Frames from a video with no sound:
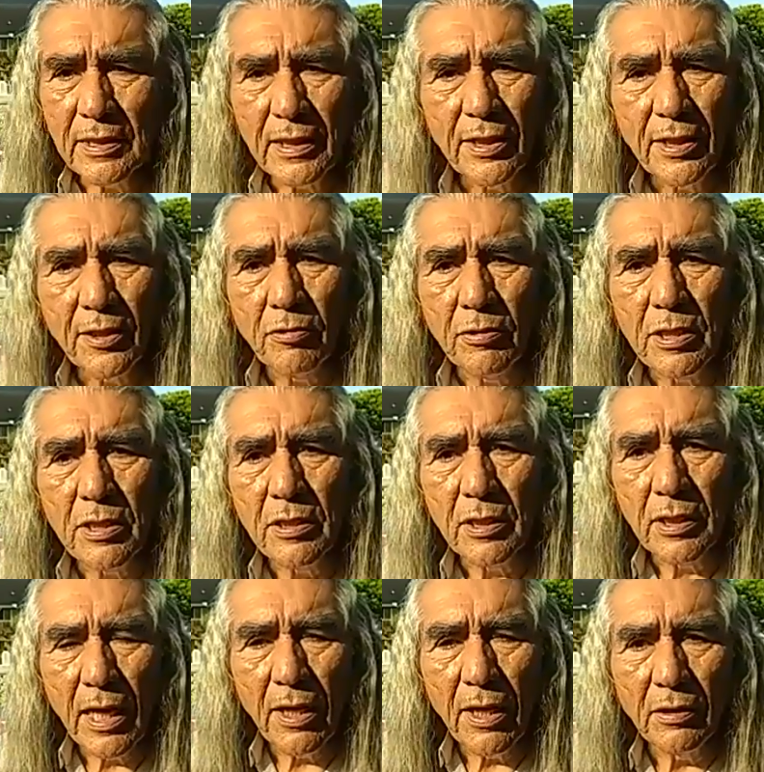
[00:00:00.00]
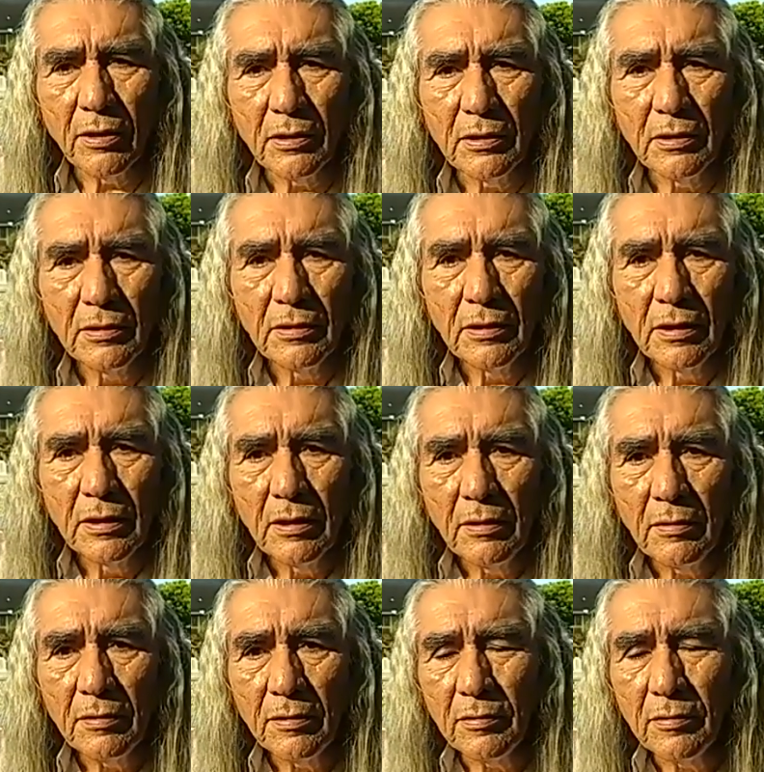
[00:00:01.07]
interests together.
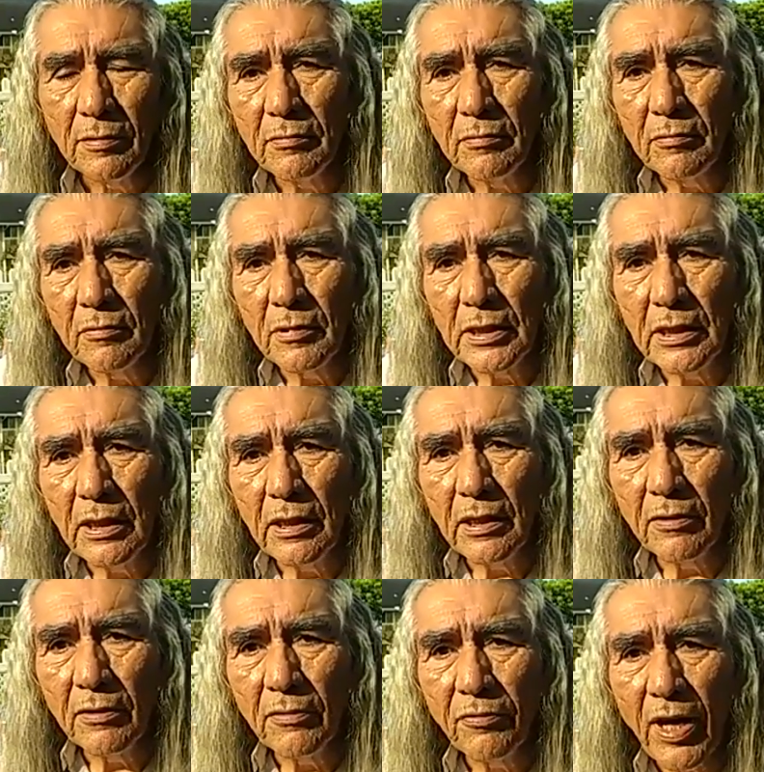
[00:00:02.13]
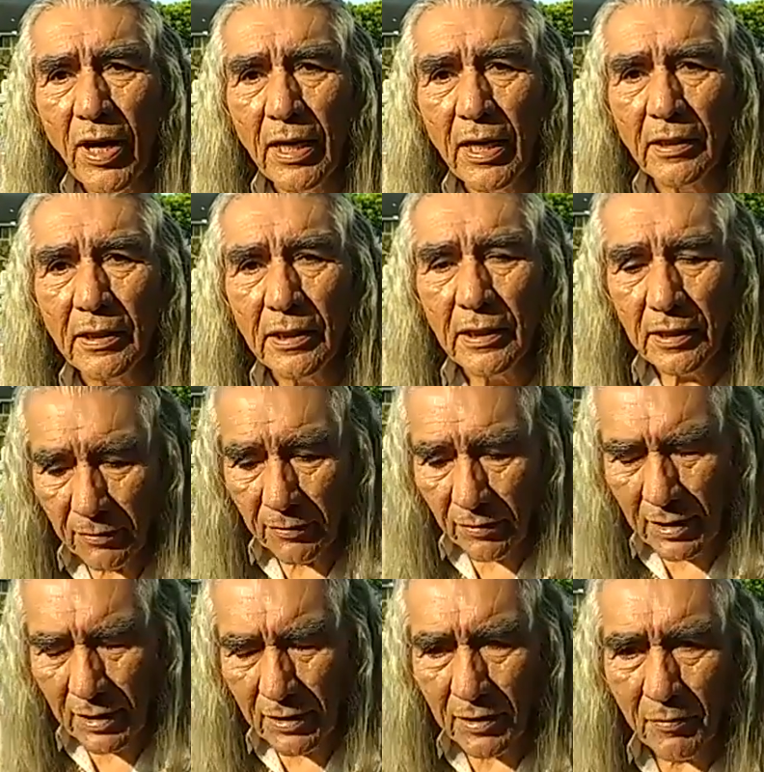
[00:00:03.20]
We finally,
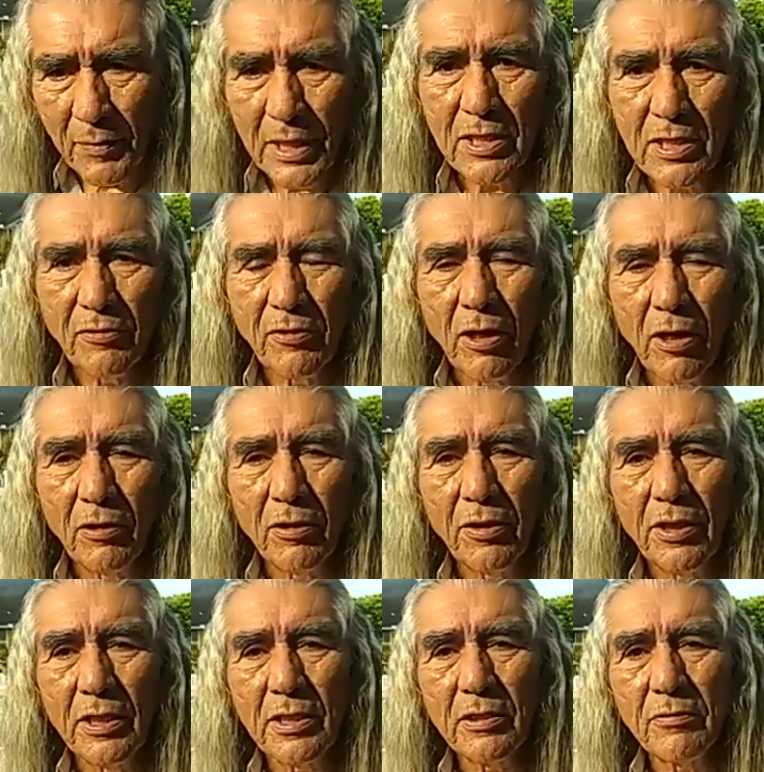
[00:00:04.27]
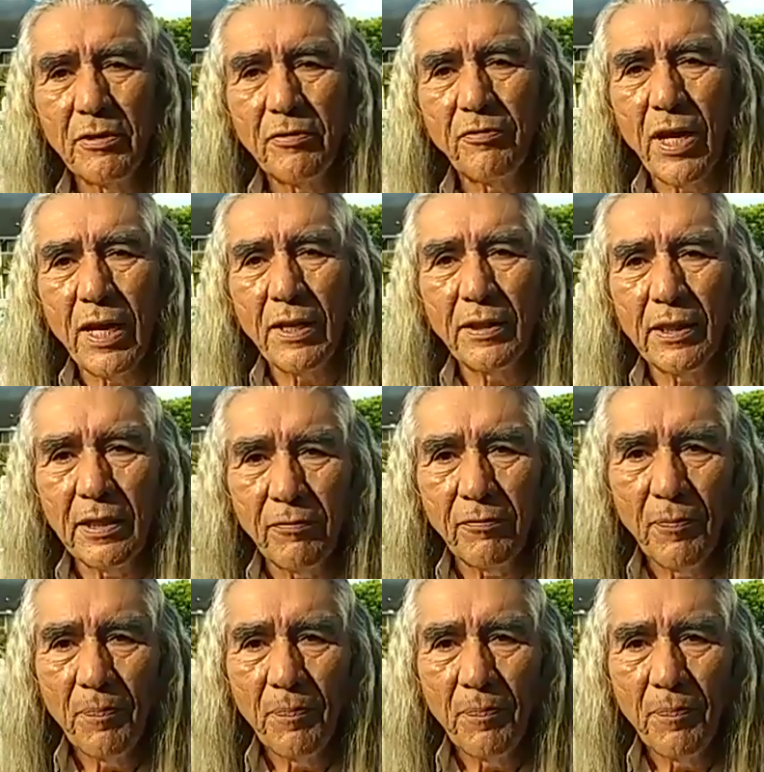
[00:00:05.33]
in the midst of all of this, we finally